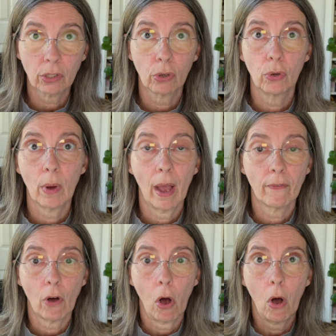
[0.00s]
so you have
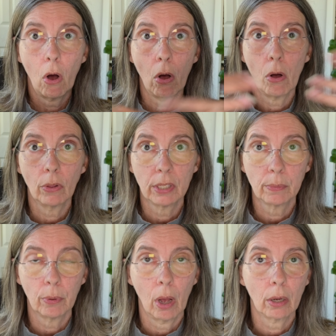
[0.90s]
all these
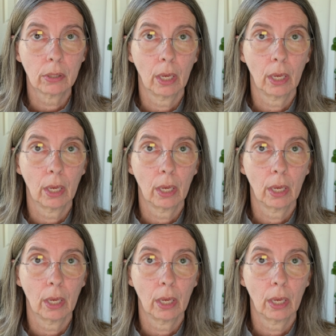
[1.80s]
blocks